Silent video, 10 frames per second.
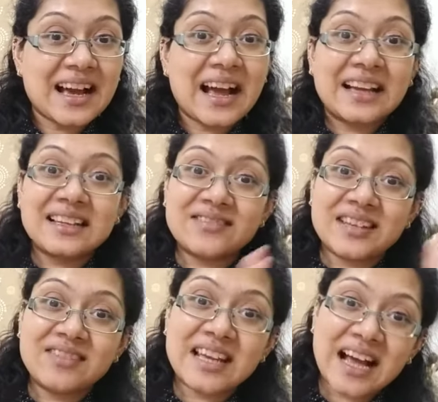And
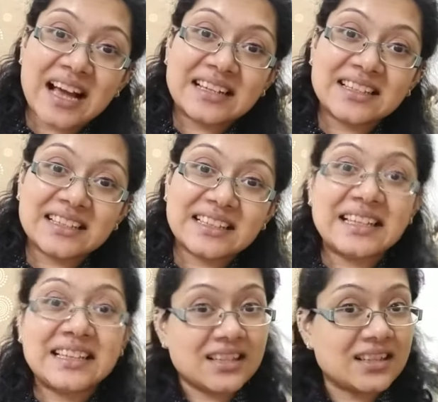when we add the
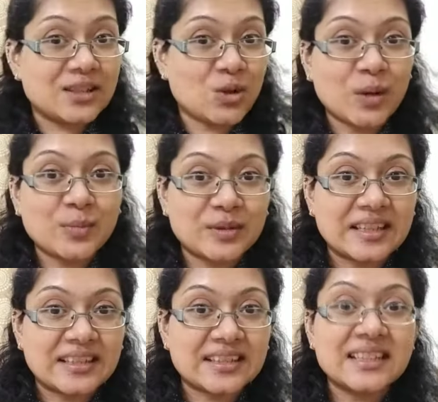third
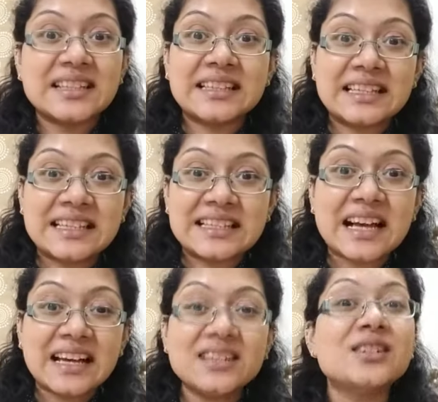component, the
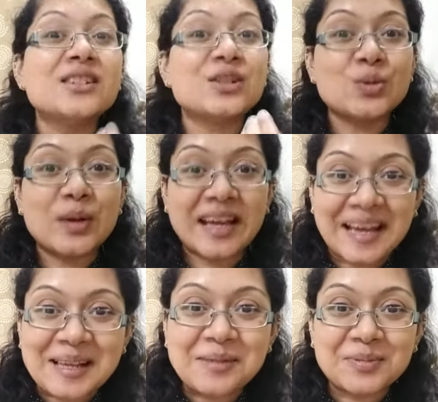desire to
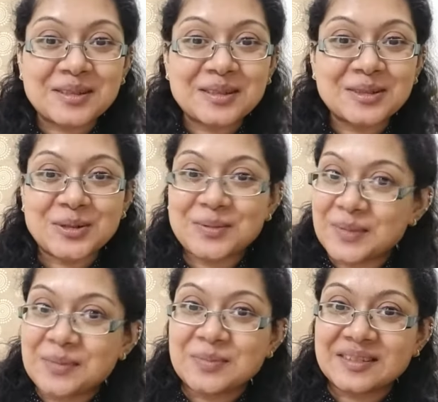help those
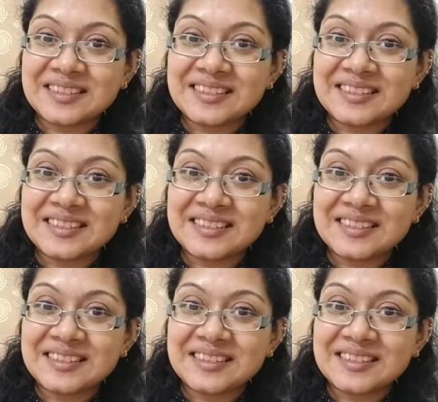people,